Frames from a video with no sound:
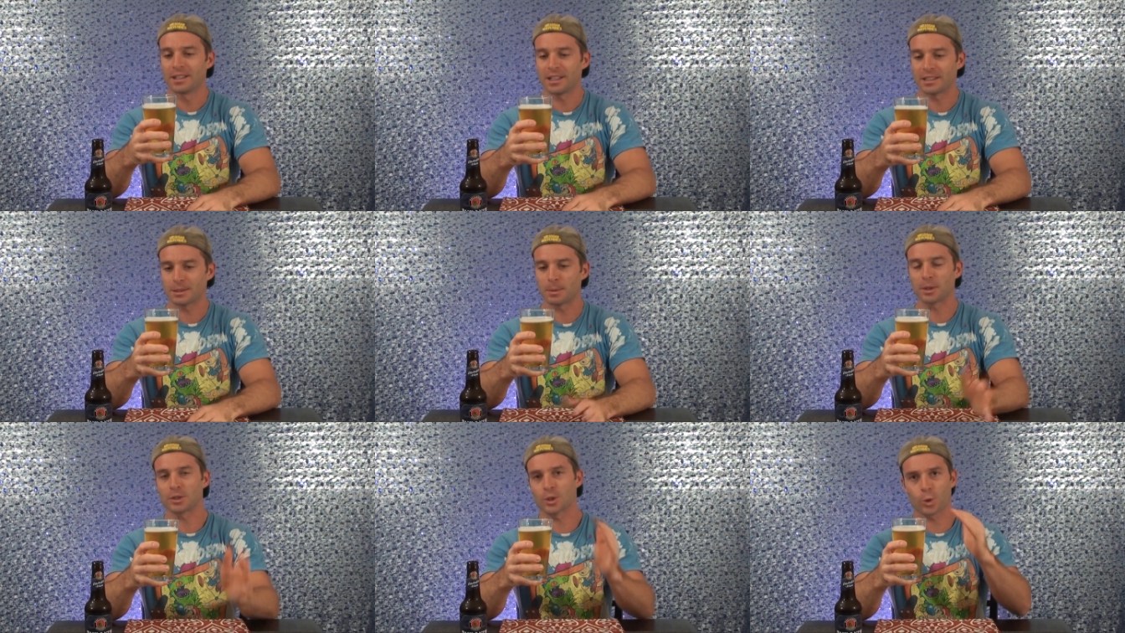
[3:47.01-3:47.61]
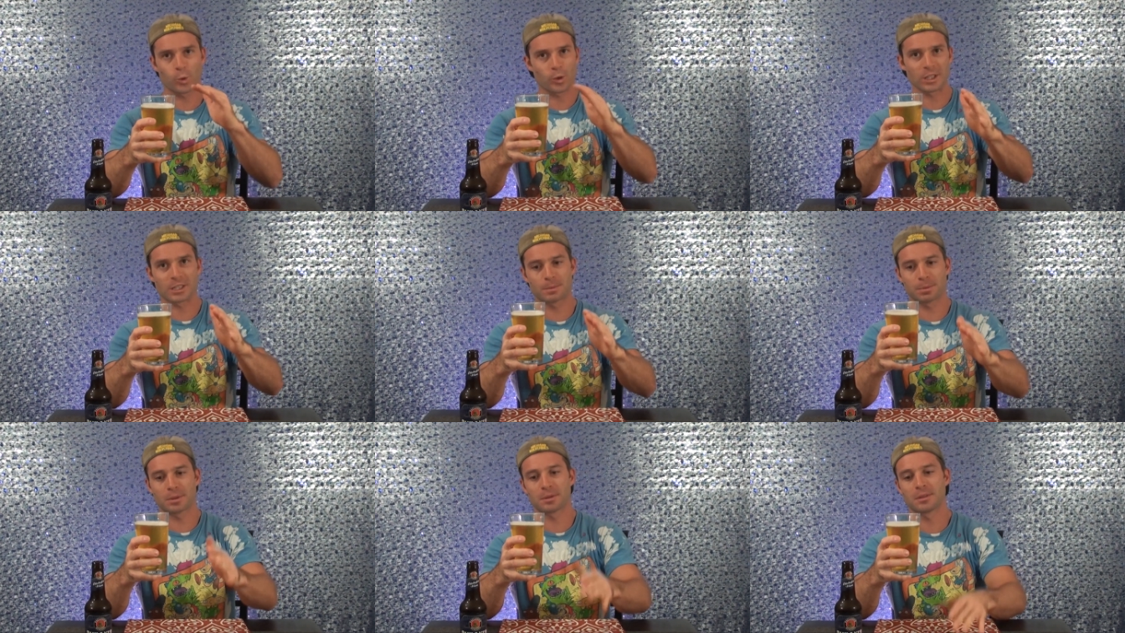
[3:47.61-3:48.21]
It smells
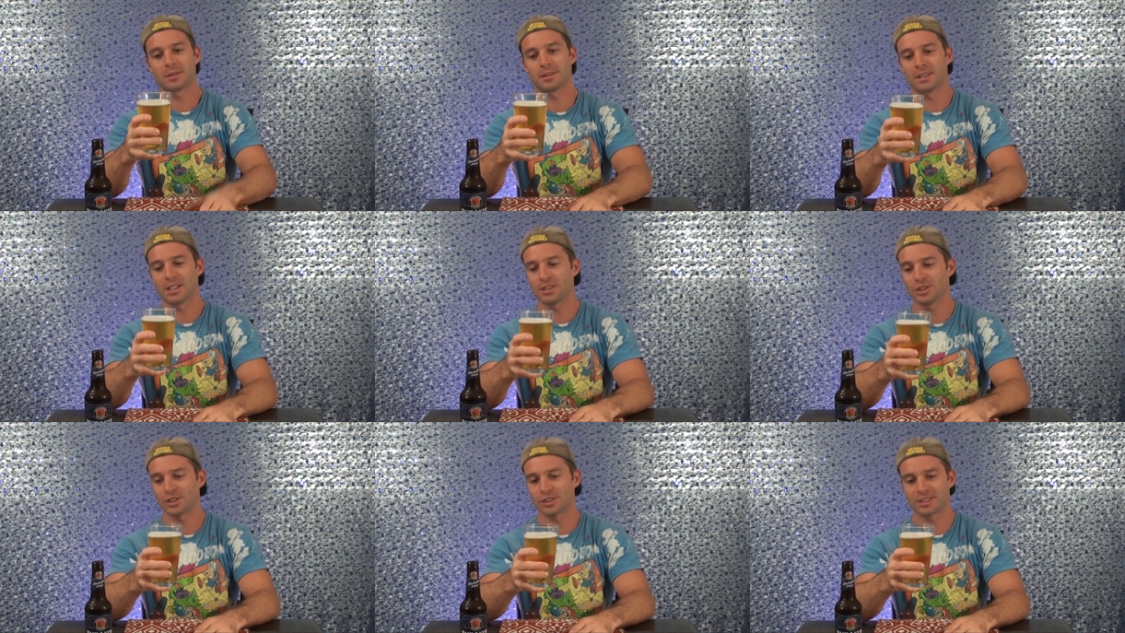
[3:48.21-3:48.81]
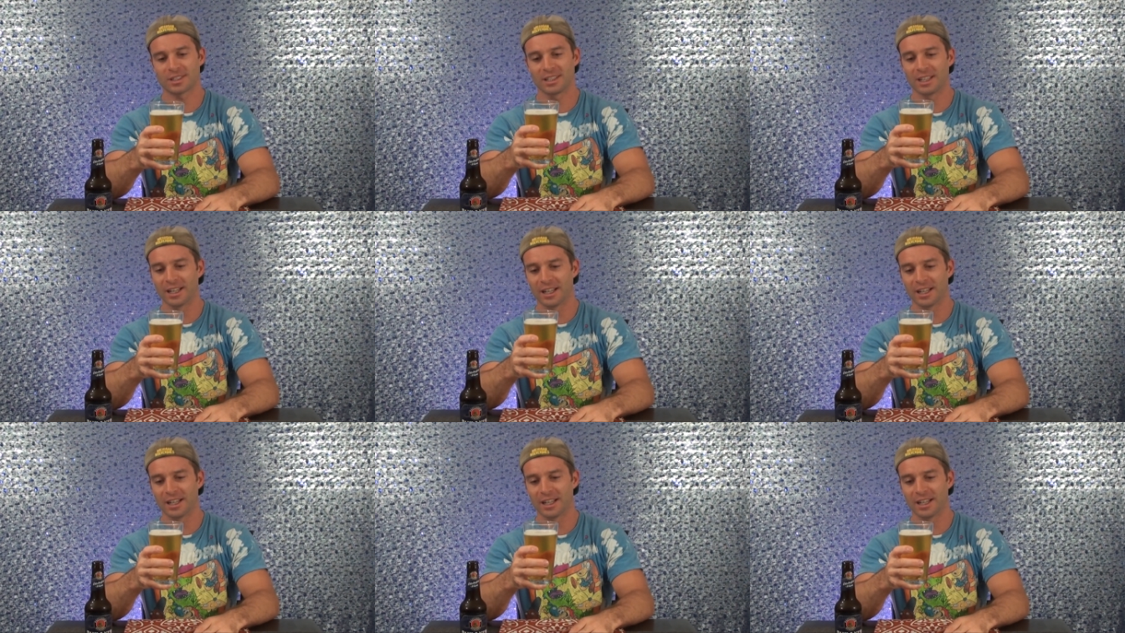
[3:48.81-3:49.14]
crisp. It just